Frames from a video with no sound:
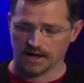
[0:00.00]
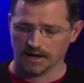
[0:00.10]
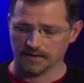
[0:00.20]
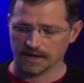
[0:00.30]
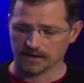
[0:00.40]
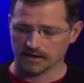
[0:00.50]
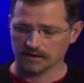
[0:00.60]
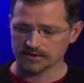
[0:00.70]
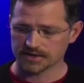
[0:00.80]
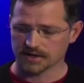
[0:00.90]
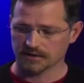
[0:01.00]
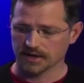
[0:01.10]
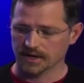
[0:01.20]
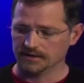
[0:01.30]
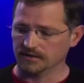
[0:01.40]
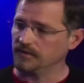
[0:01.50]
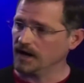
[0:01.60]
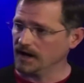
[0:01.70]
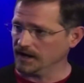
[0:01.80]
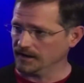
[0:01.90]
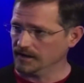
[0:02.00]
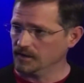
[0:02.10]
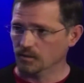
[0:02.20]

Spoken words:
and they can also define